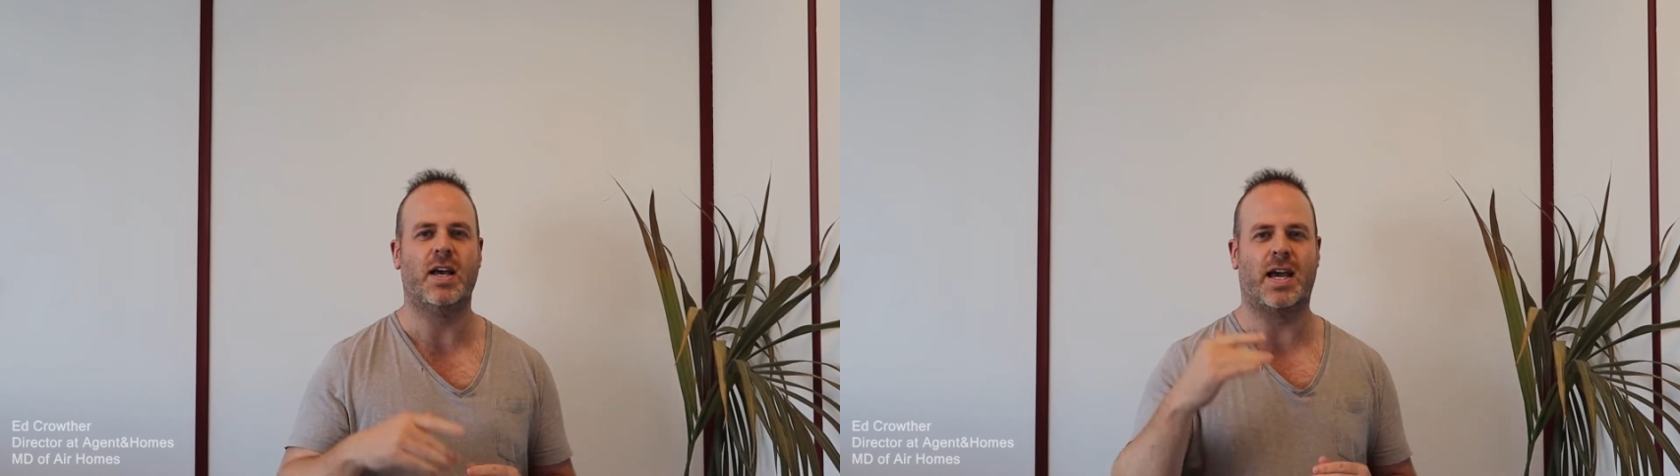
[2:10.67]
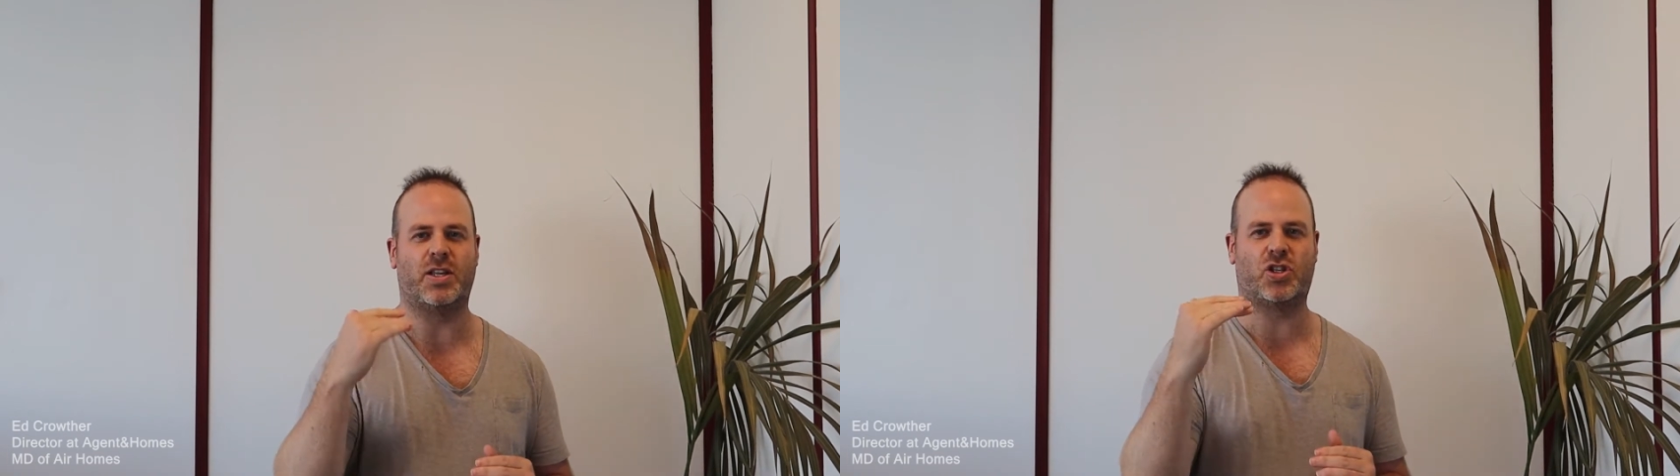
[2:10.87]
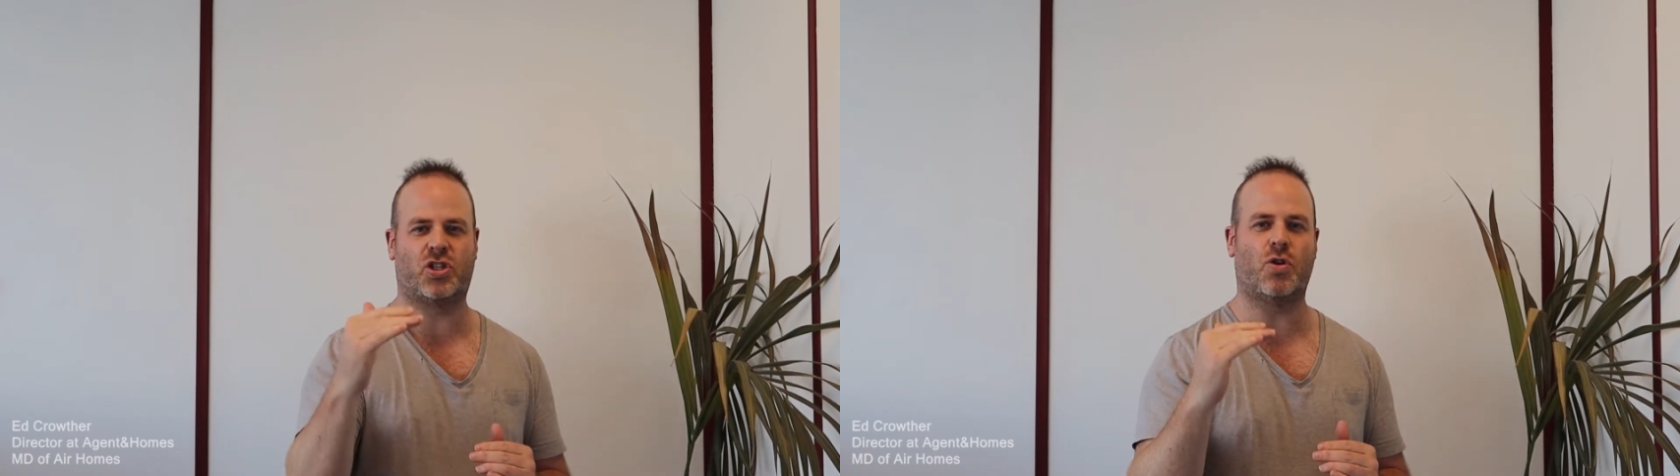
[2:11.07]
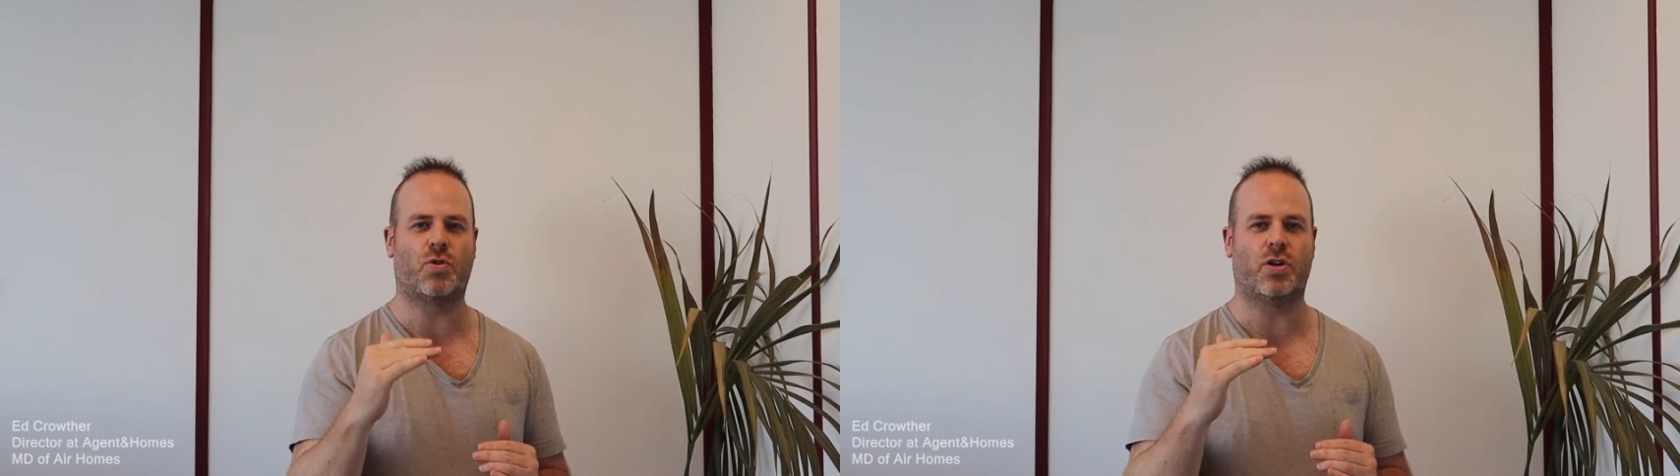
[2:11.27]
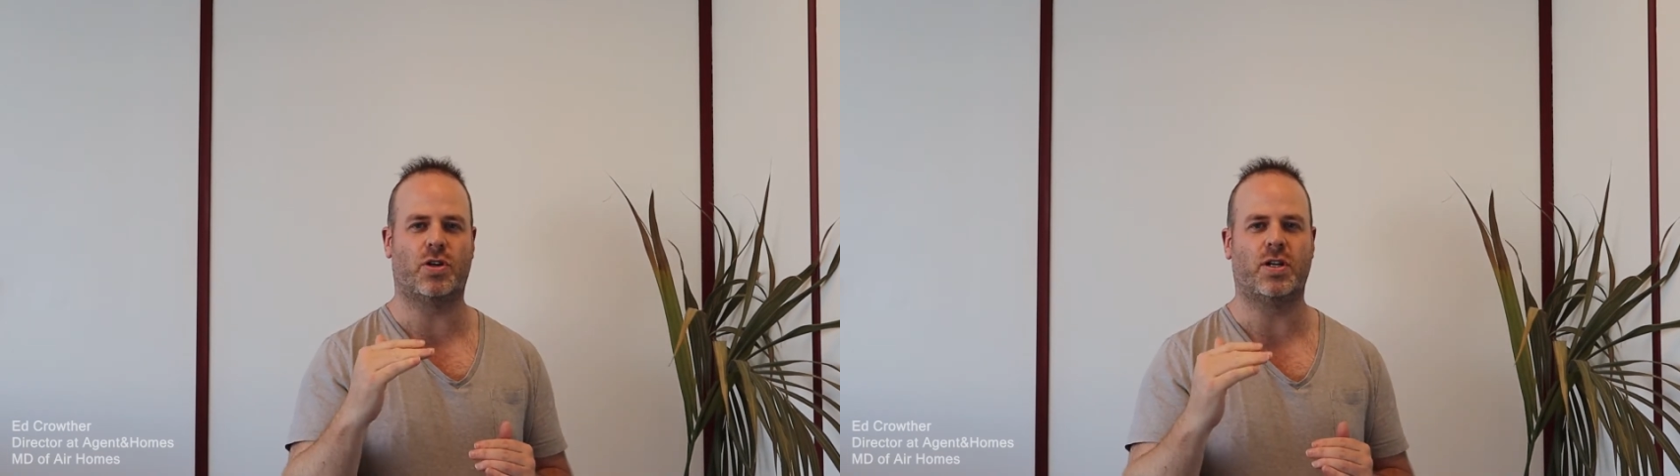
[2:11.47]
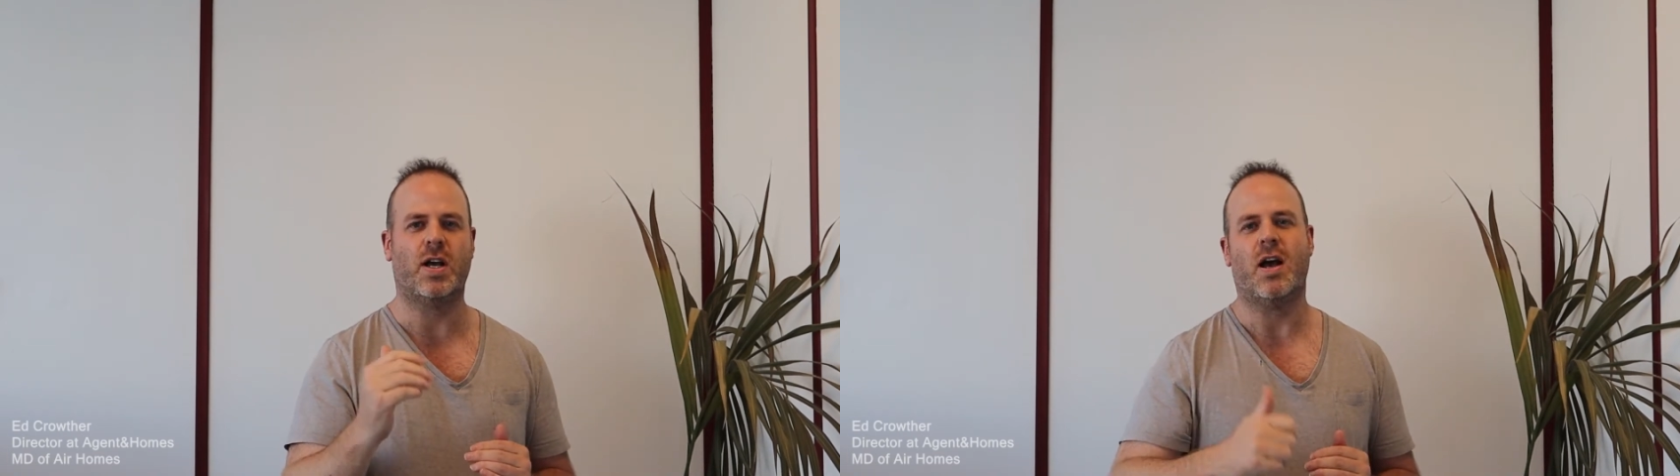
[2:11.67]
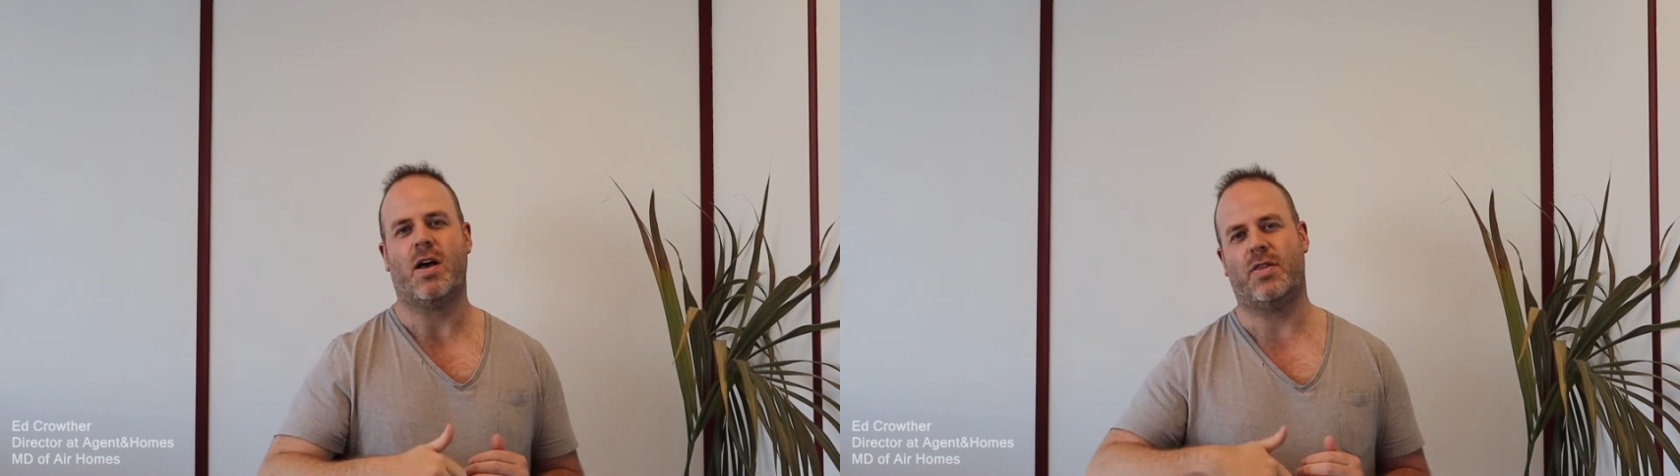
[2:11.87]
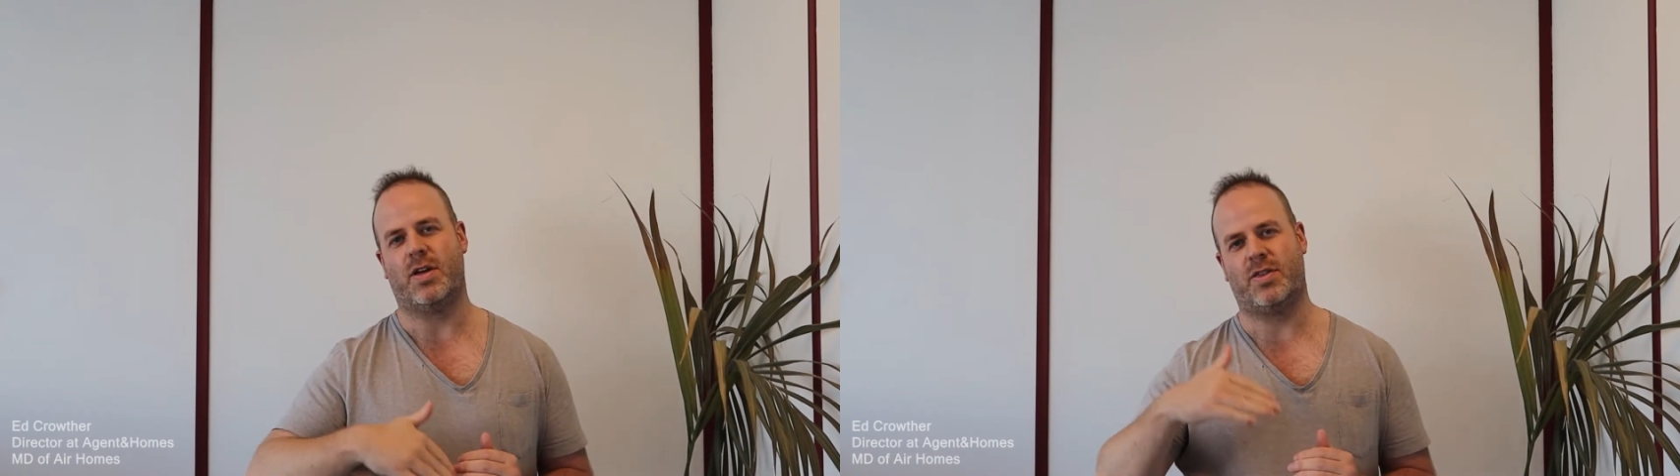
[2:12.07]
it's so good
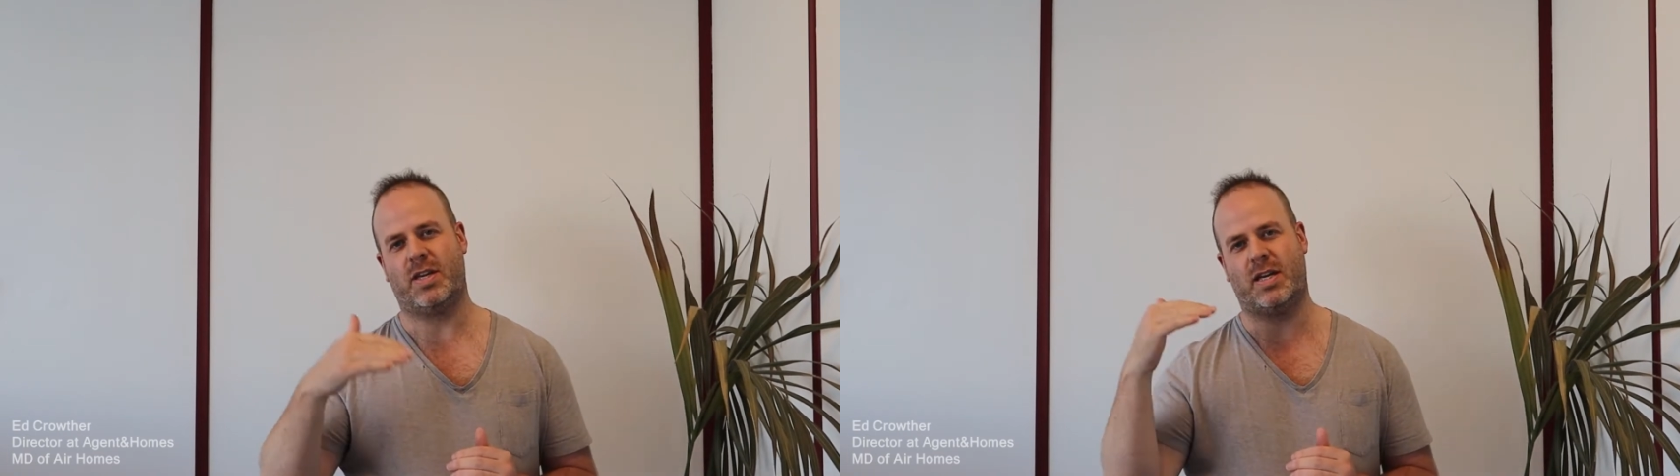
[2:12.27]
that